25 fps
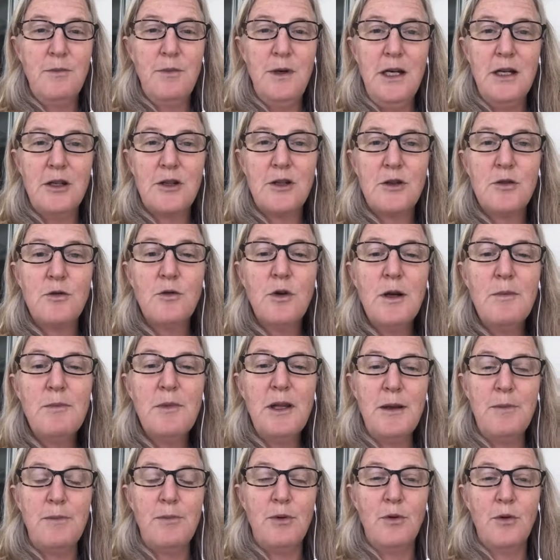be
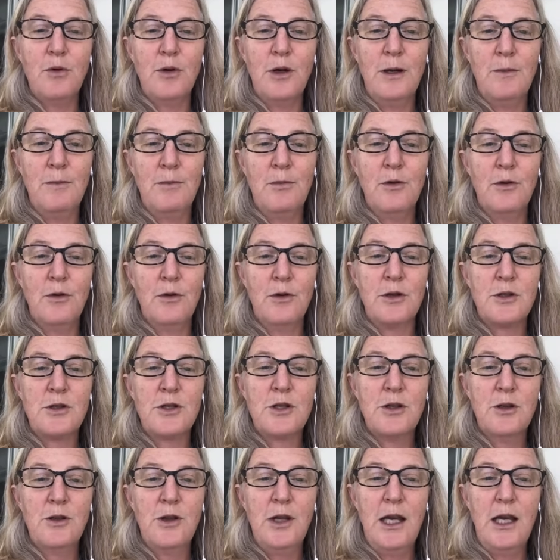extremely important,
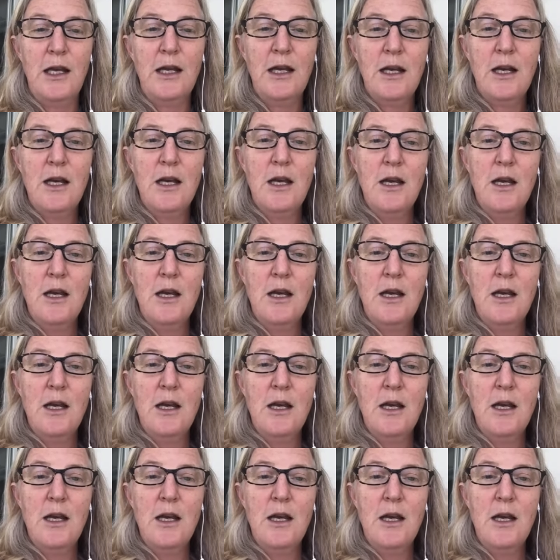so that